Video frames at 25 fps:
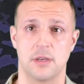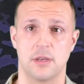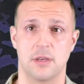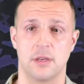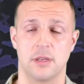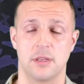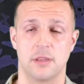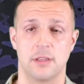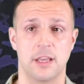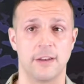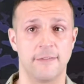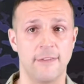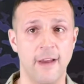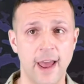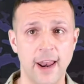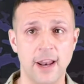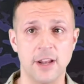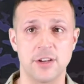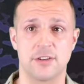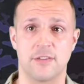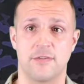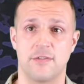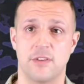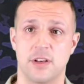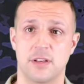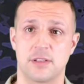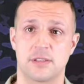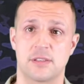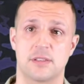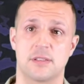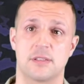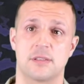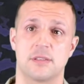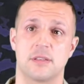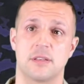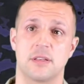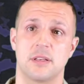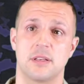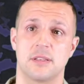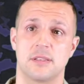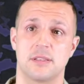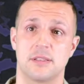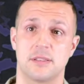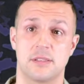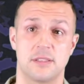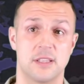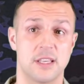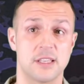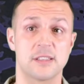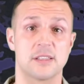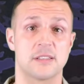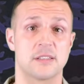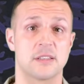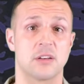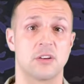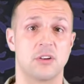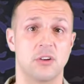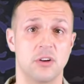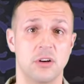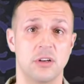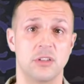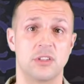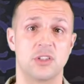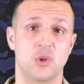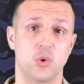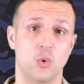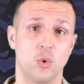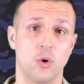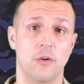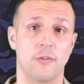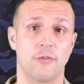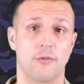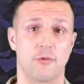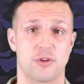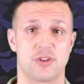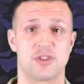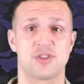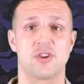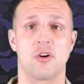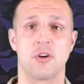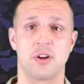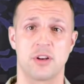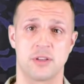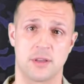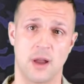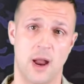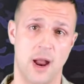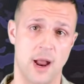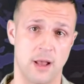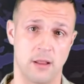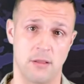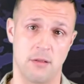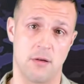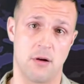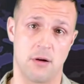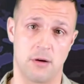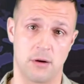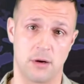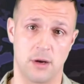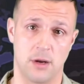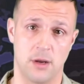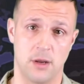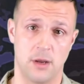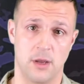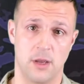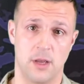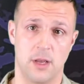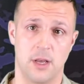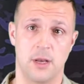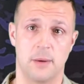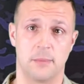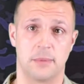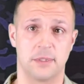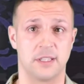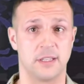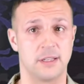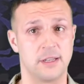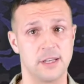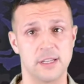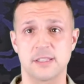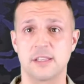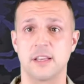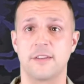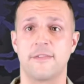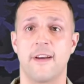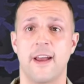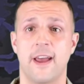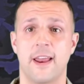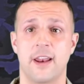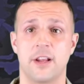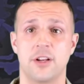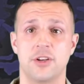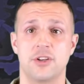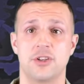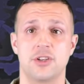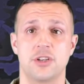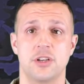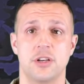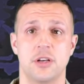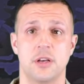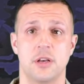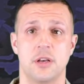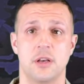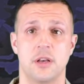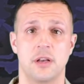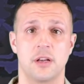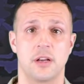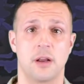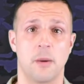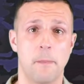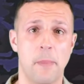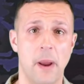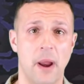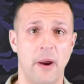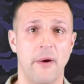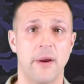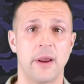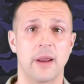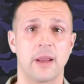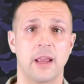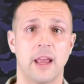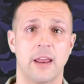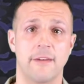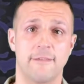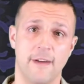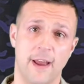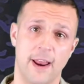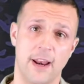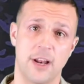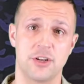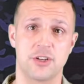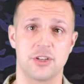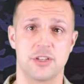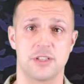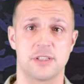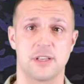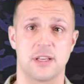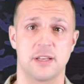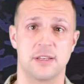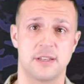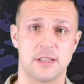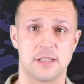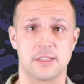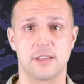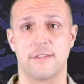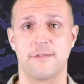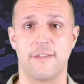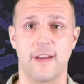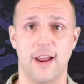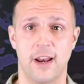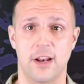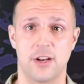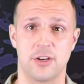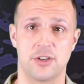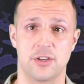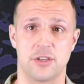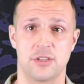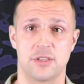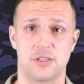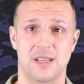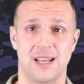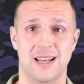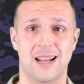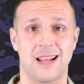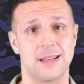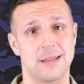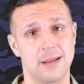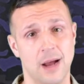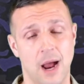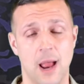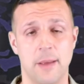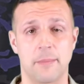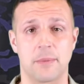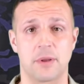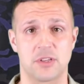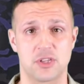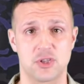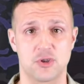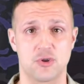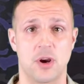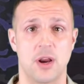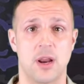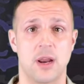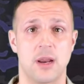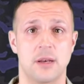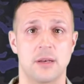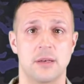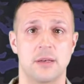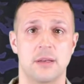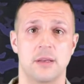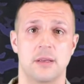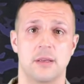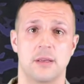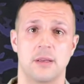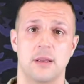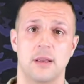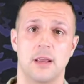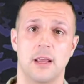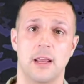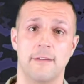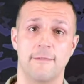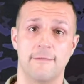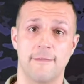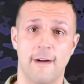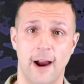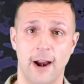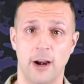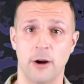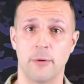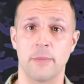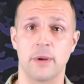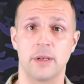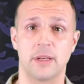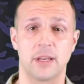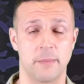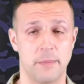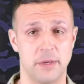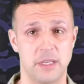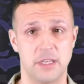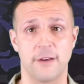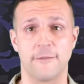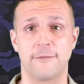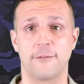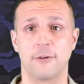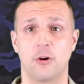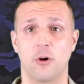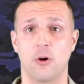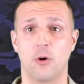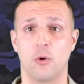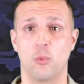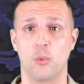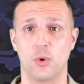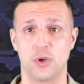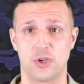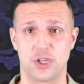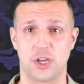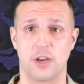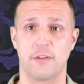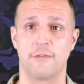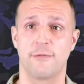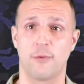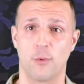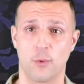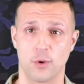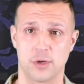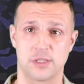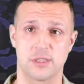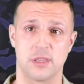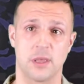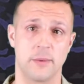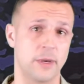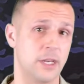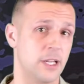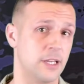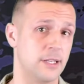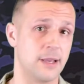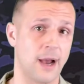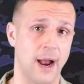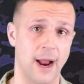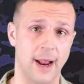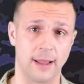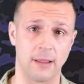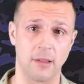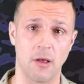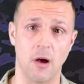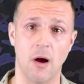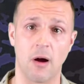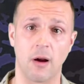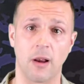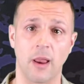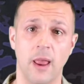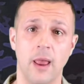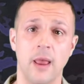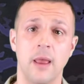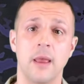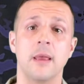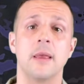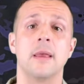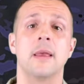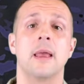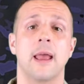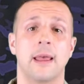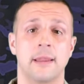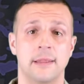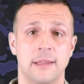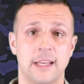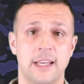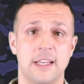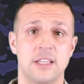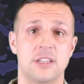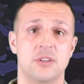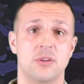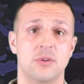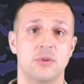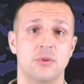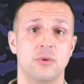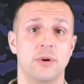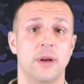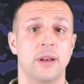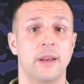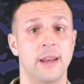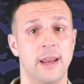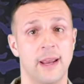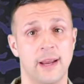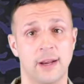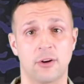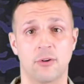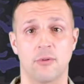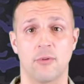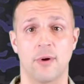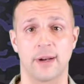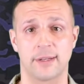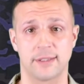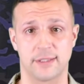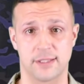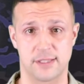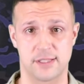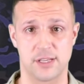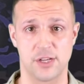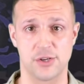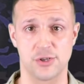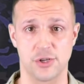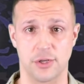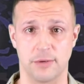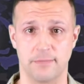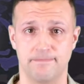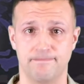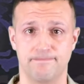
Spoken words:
The advantage of this is a good tool for starting dialogue, but the disadvantage, comparing advantages and disadvantages in a time-constrained environment can be difficult, which can force limited dialogue and lead to an incorrect decision.